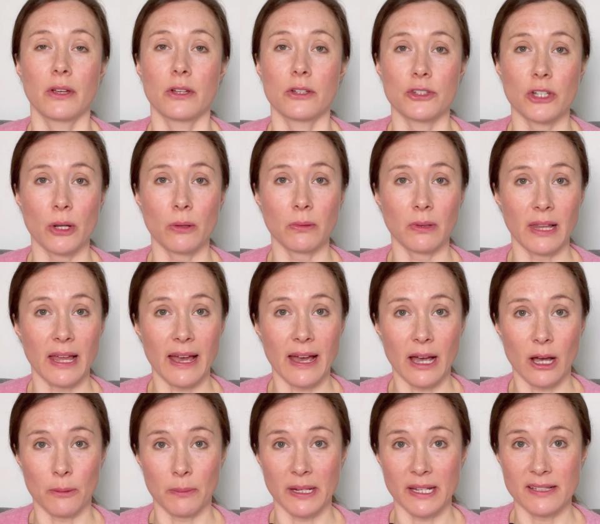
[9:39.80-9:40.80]
don't let
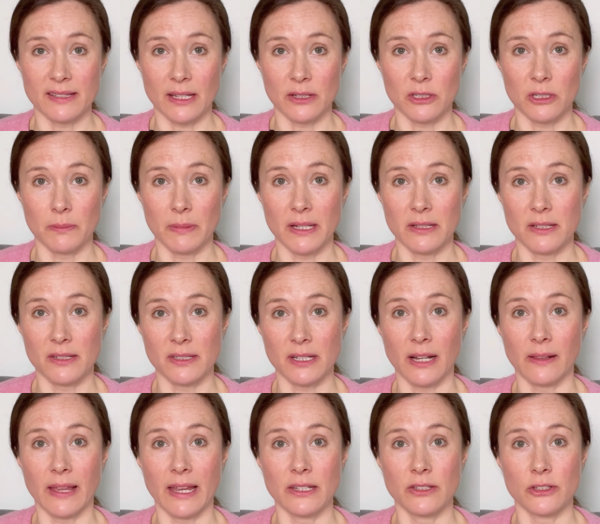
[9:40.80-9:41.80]
how many centimetres
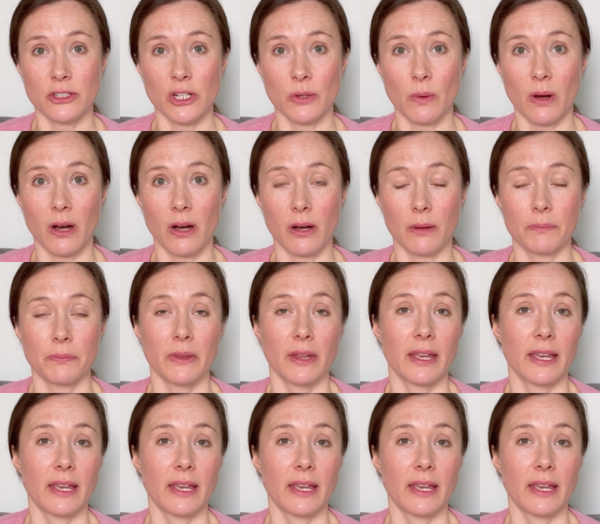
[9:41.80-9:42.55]
dilated you are